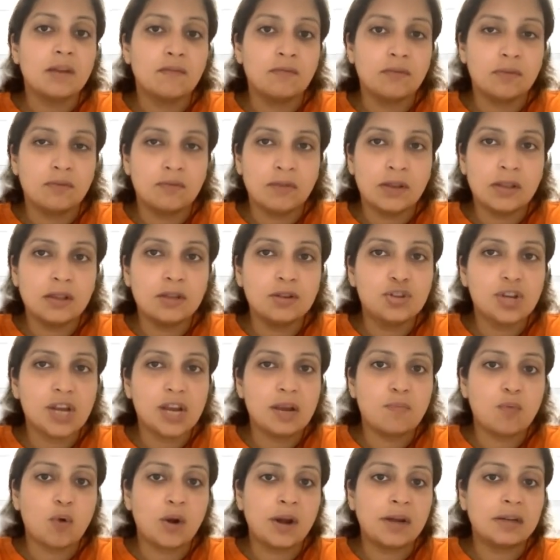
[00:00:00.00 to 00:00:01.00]
with j
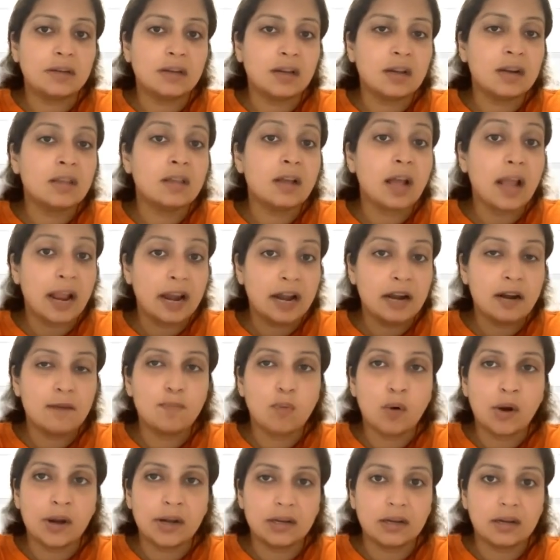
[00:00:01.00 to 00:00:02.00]
pointer, the end
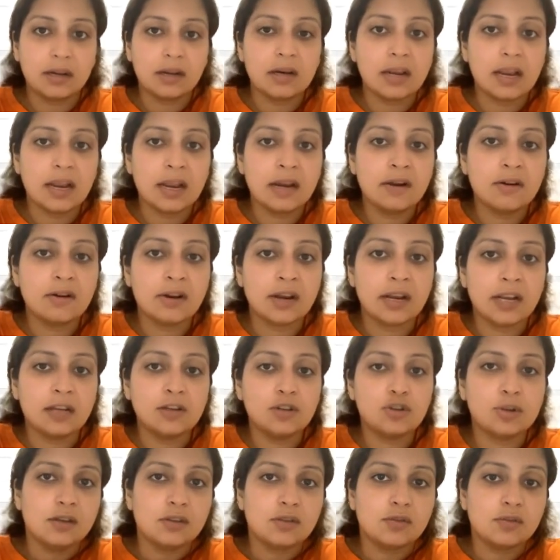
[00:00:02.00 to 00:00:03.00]
pointer in
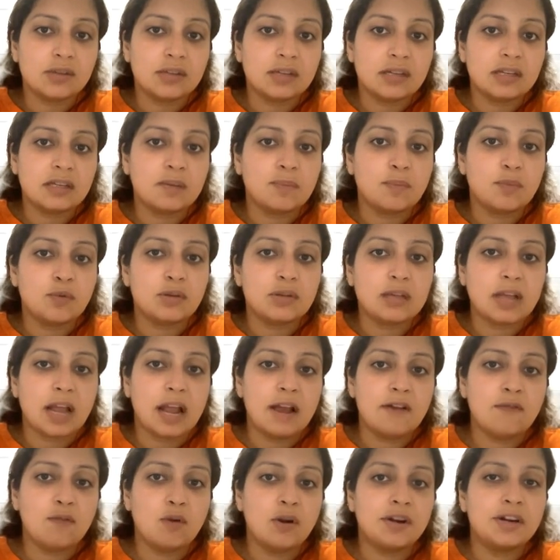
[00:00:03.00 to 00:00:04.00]
range. So say suppose I
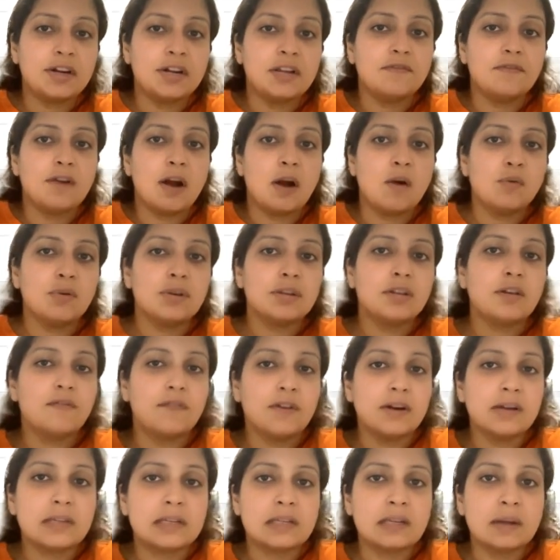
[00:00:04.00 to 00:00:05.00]
have already found the
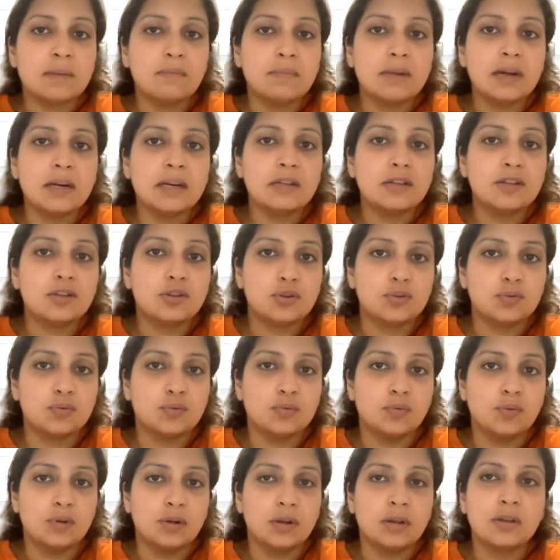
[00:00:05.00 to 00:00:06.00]
first number is
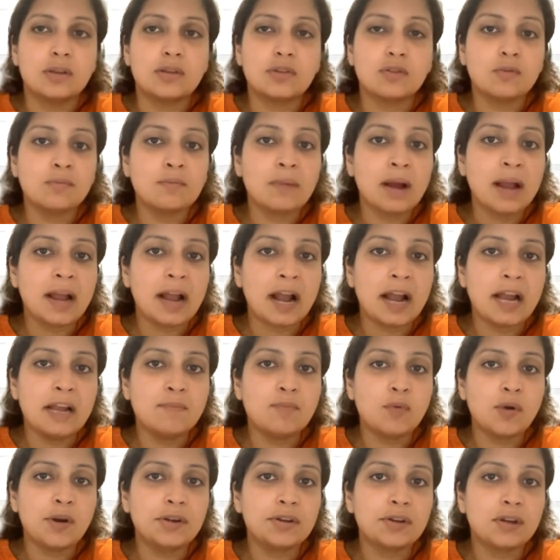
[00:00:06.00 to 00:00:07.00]
2. So my I
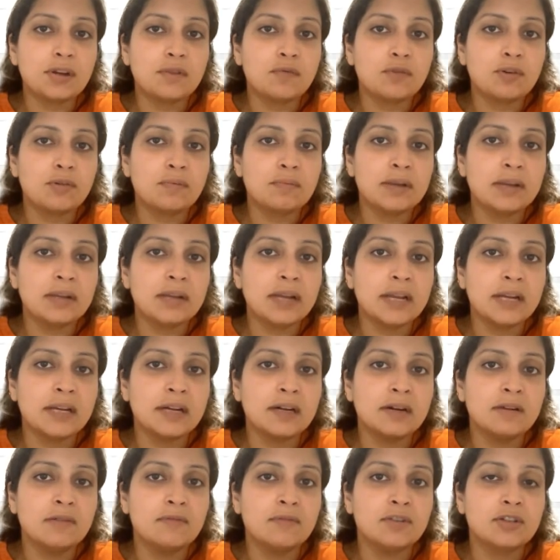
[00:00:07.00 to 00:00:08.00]
pointer would be
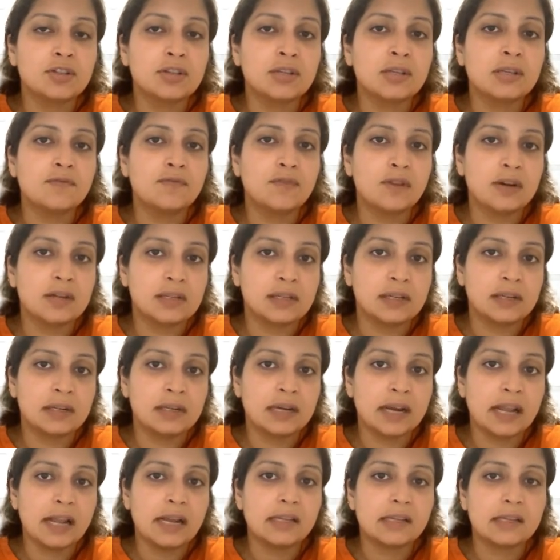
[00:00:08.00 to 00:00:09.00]
here, which is first
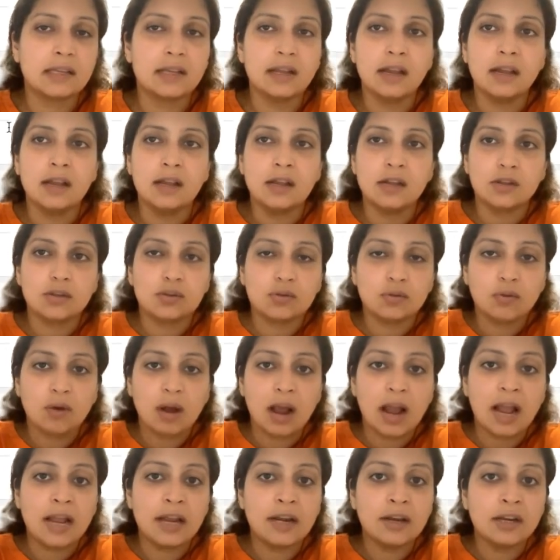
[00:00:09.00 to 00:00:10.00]
index. So
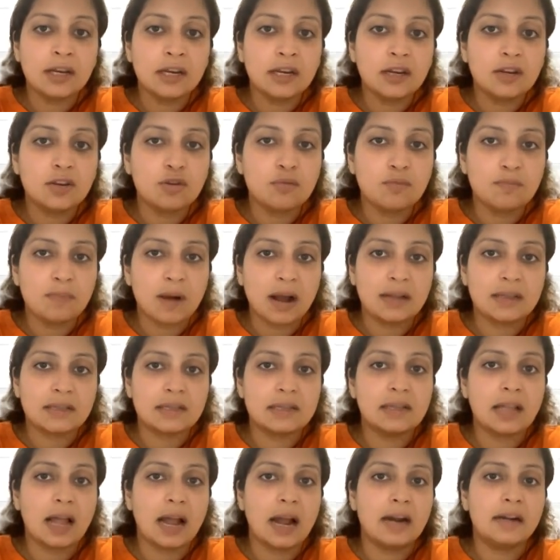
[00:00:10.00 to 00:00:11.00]
I need to pass
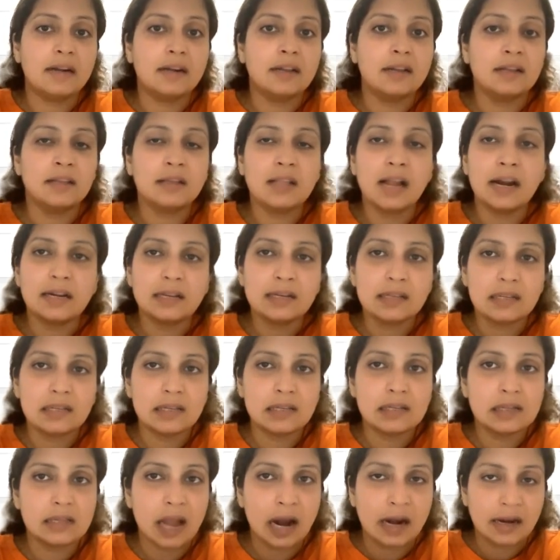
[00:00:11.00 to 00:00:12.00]
that is the
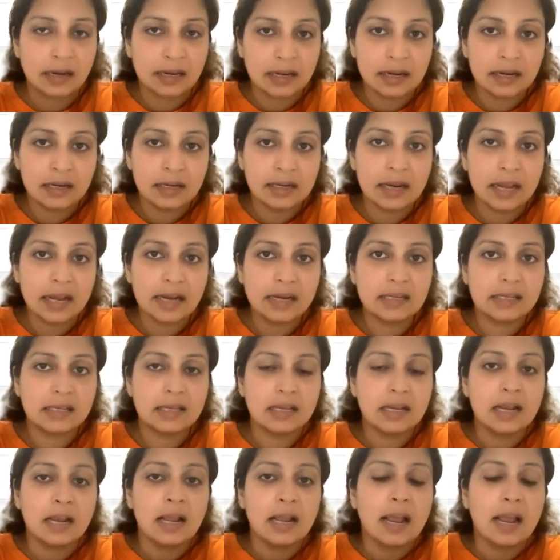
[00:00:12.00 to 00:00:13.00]
starting index.
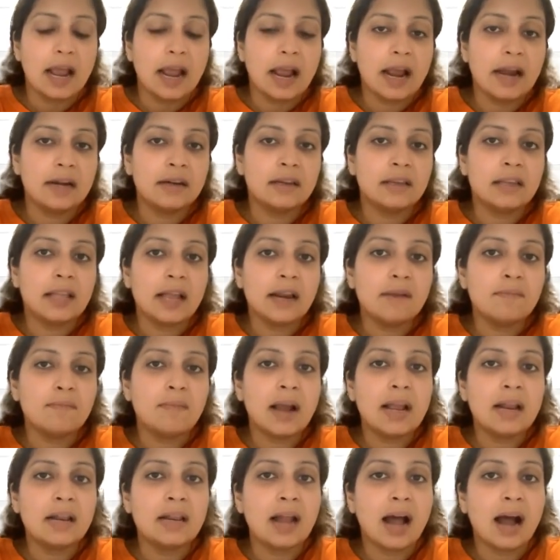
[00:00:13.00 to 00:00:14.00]
And then
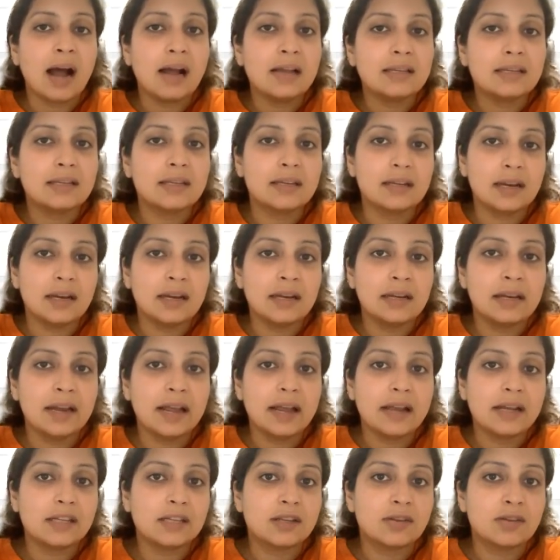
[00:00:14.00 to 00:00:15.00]
my last
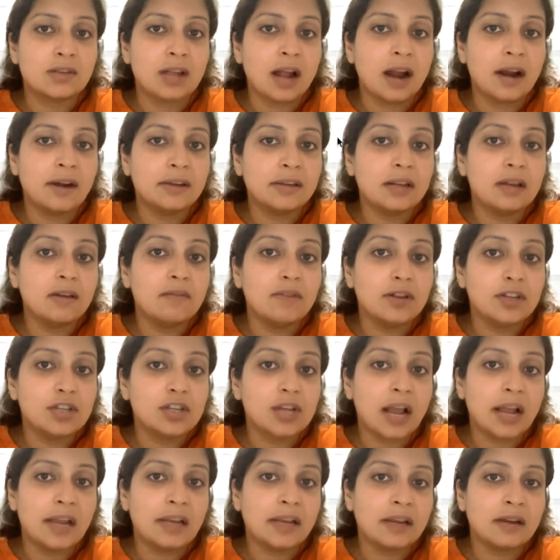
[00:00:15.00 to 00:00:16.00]
index until which
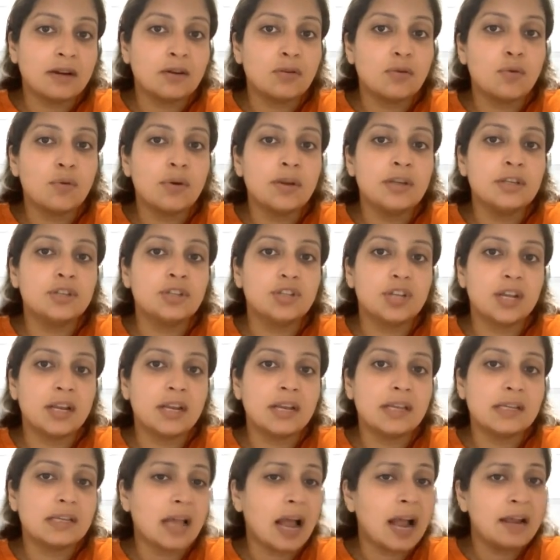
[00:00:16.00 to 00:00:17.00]
I can go in J
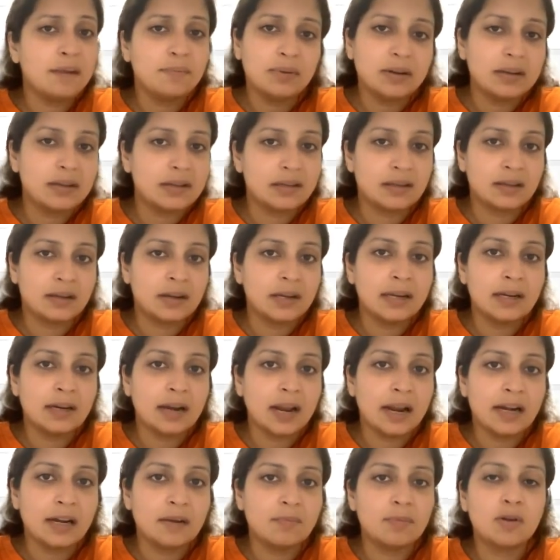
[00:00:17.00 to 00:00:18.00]
is I plus 3,
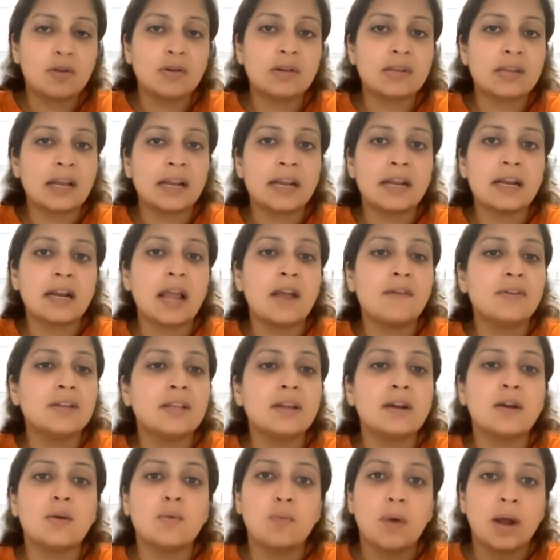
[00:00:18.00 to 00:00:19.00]
right? Because I can have
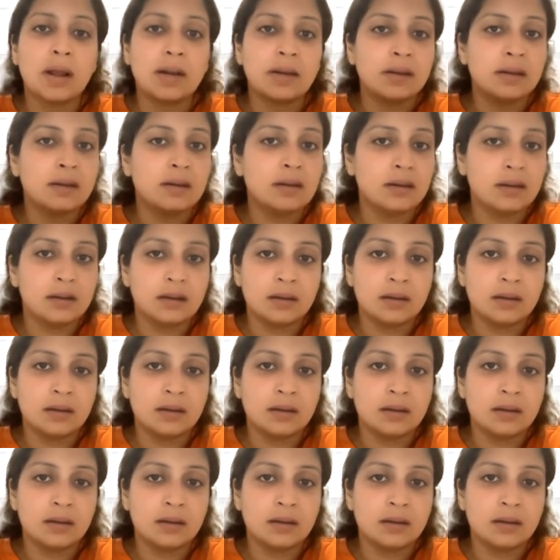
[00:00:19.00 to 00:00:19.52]
either a 1